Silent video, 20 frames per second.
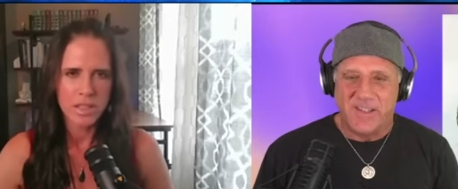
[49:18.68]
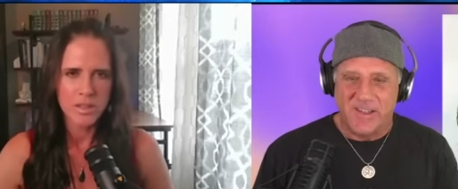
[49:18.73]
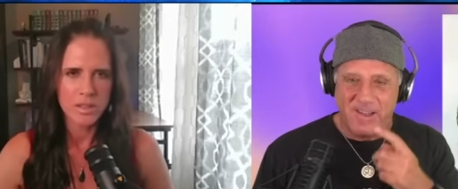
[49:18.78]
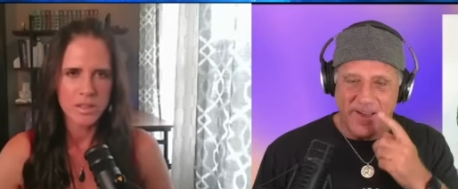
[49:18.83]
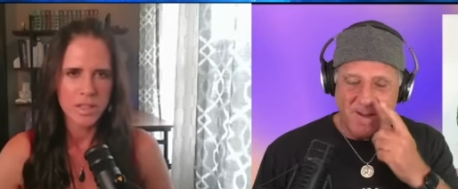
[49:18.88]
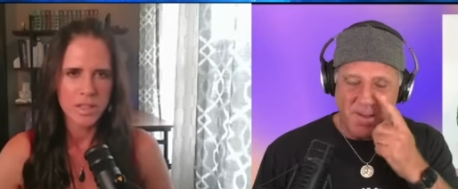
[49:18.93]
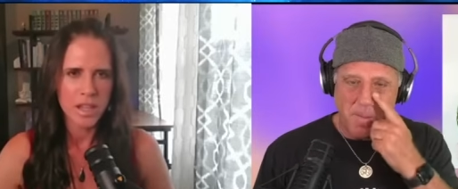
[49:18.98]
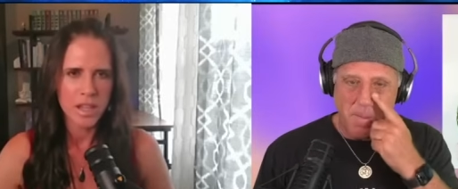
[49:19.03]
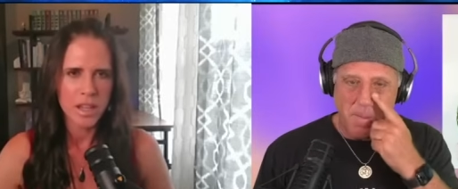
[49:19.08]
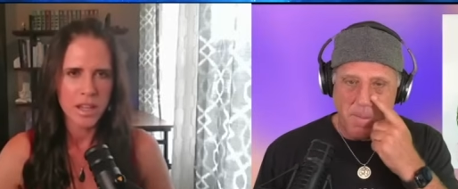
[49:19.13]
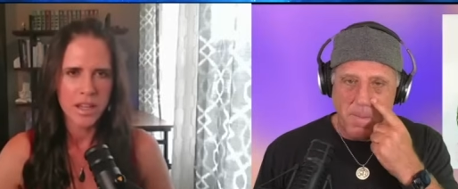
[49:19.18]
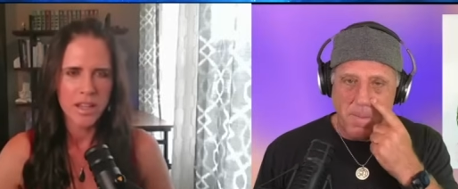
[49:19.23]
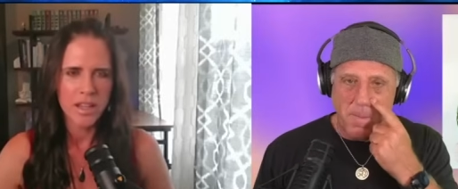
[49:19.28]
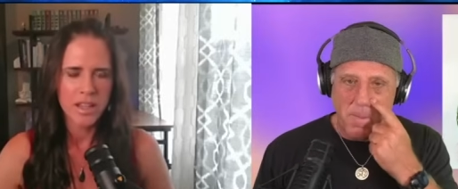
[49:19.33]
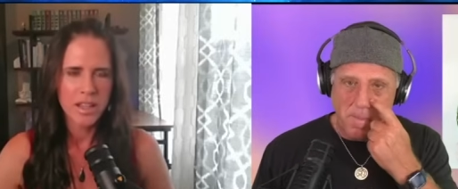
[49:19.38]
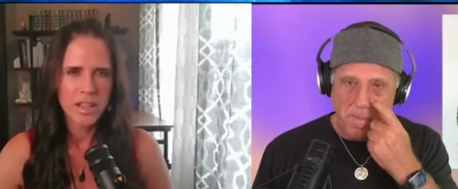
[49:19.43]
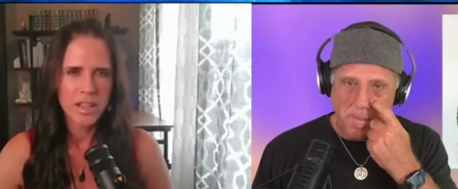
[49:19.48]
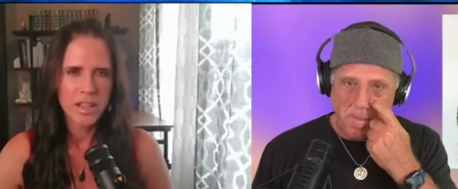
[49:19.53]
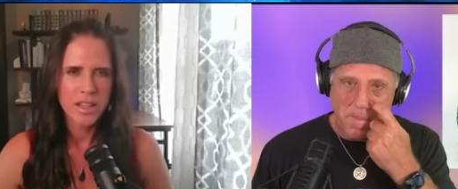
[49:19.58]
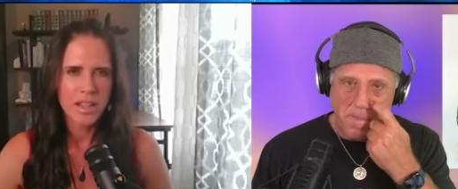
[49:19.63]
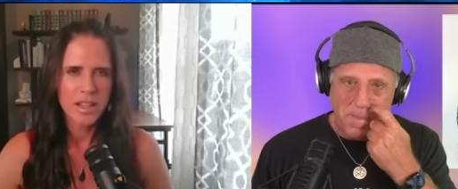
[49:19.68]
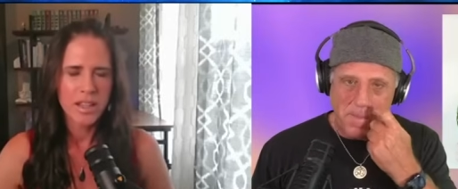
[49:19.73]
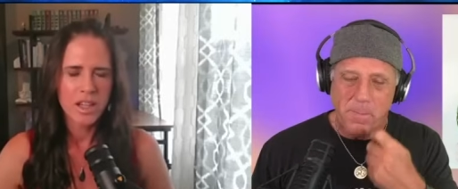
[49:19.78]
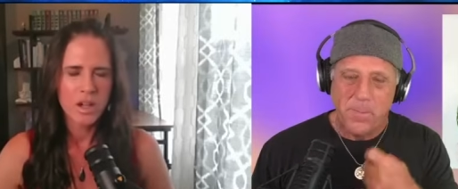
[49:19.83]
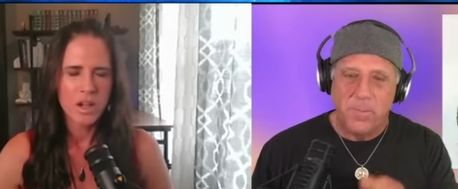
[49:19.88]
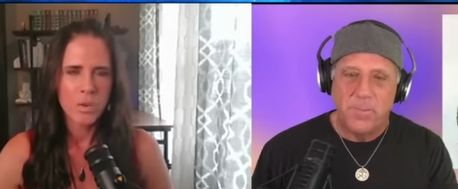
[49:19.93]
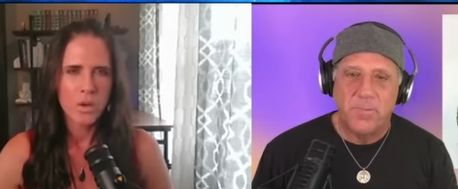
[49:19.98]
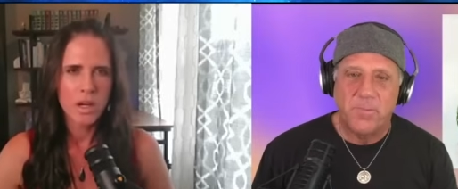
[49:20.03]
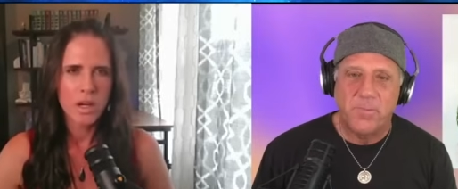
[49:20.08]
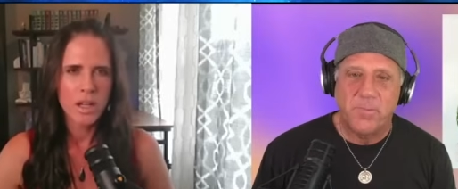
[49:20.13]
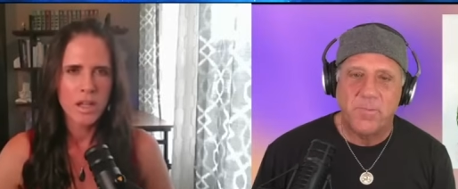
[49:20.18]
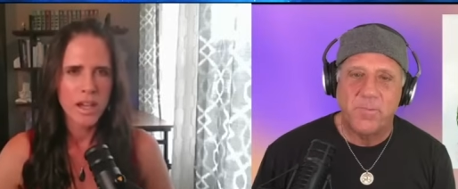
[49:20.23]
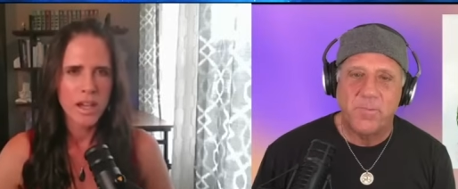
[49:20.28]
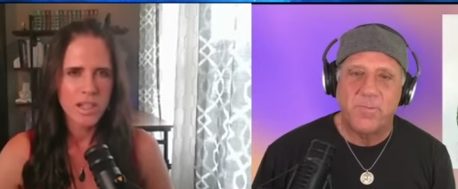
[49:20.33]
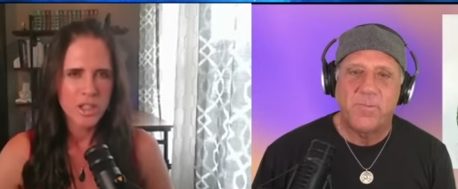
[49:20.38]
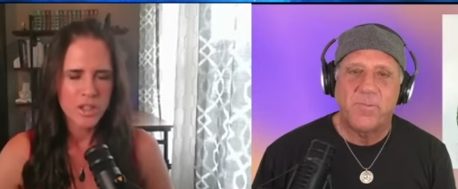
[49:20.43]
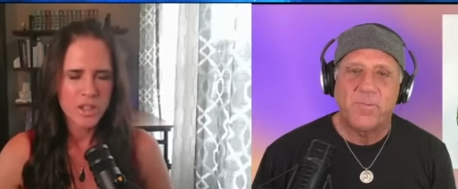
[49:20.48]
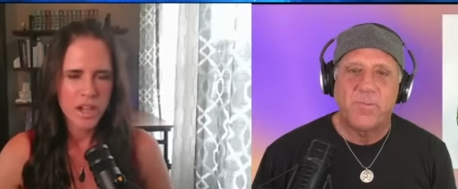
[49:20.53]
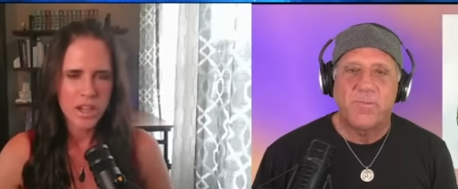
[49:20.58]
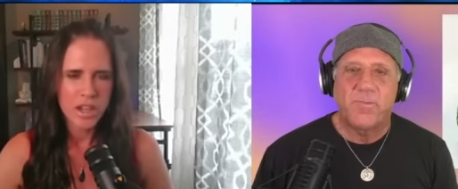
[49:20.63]
Speaker 1: day. You know, we're
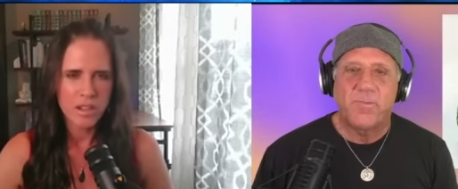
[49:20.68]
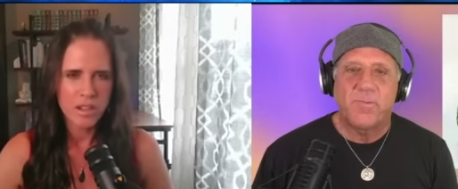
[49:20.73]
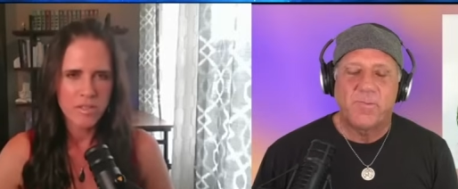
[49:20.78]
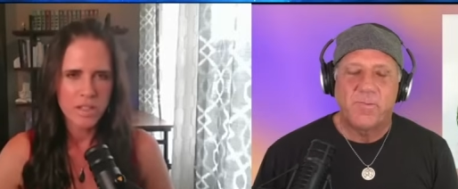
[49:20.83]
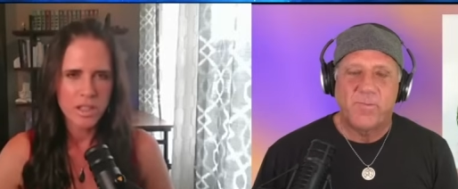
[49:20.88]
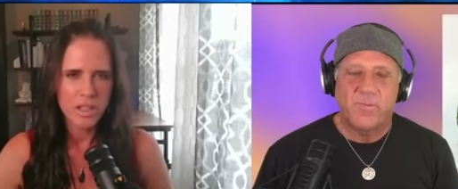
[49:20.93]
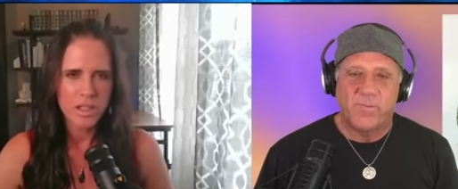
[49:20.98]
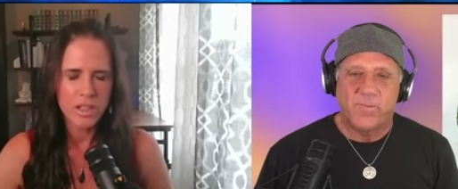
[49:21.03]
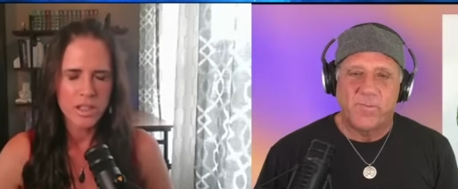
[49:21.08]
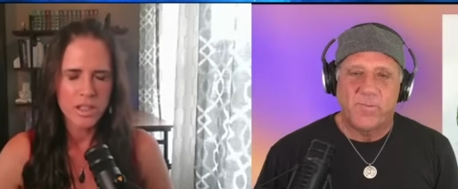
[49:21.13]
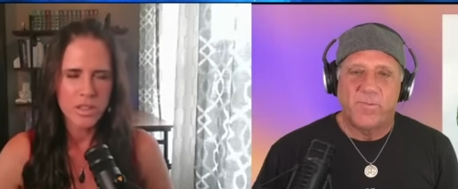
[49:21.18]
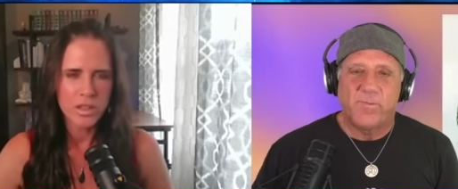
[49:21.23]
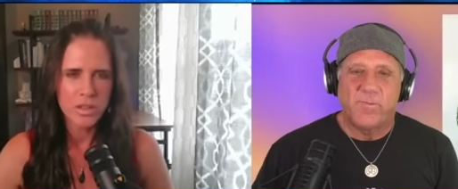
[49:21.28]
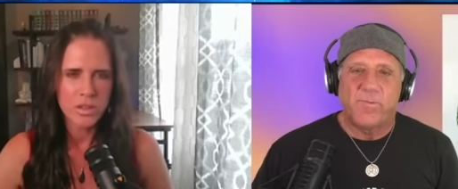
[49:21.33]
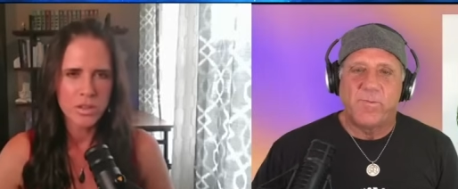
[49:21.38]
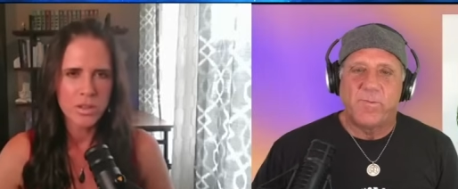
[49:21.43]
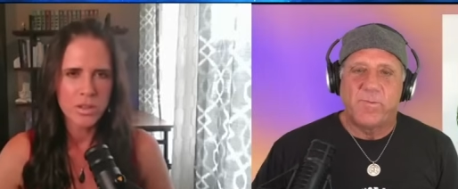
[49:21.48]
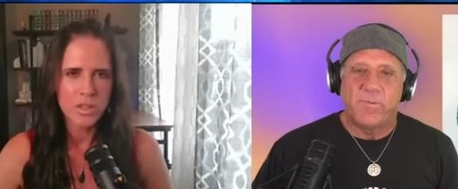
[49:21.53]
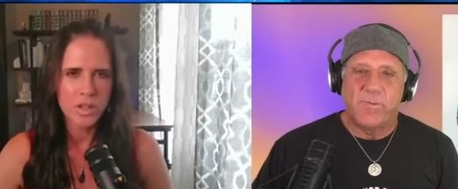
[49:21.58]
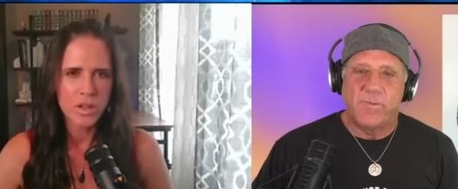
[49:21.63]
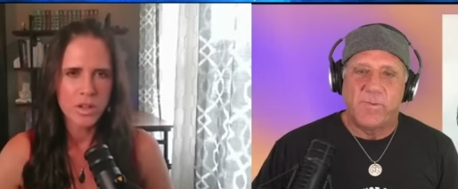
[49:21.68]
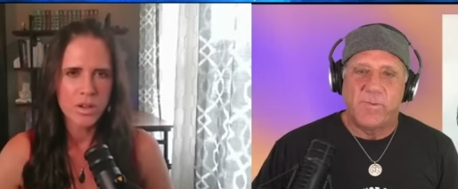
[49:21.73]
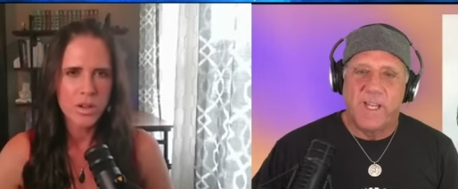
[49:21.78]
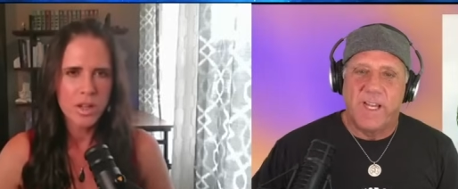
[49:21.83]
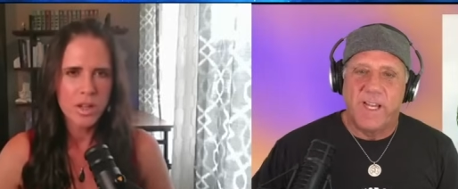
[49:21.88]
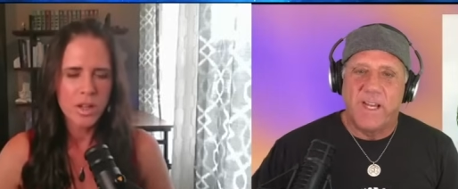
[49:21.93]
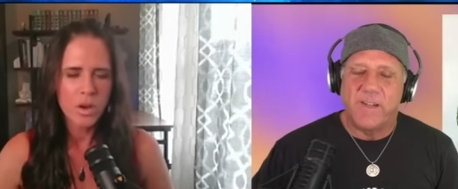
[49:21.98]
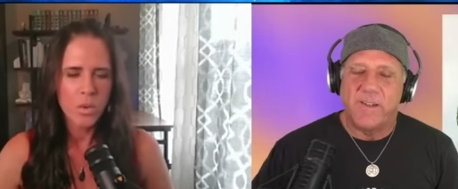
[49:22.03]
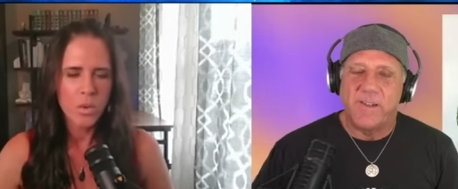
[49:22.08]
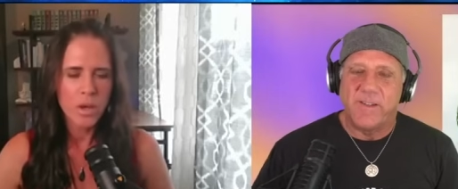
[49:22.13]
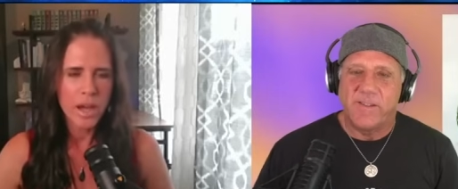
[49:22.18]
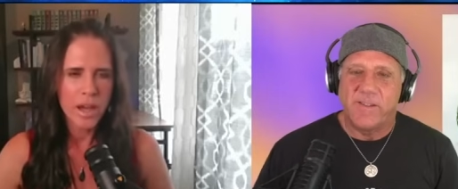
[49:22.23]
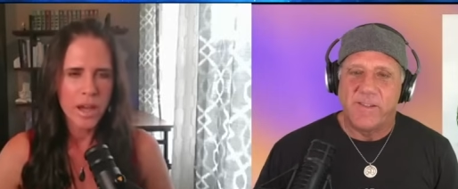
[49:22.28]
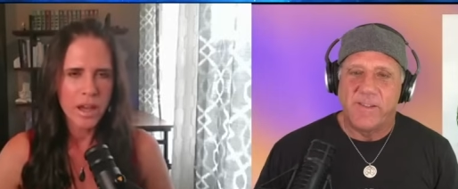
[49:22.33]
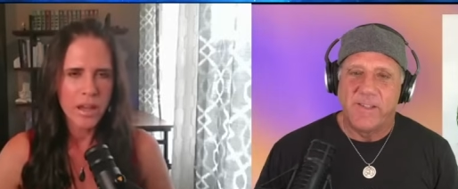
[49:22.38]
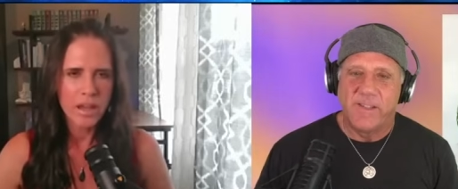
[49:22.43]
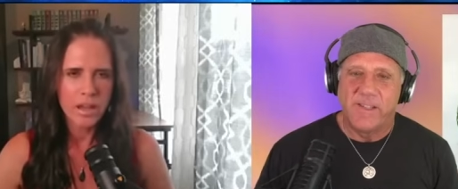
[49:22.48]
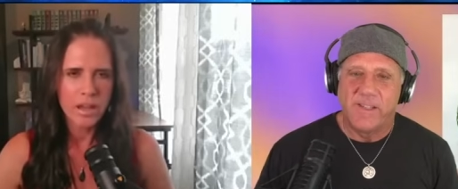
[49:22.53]
electron deficient too. So yeah. what I...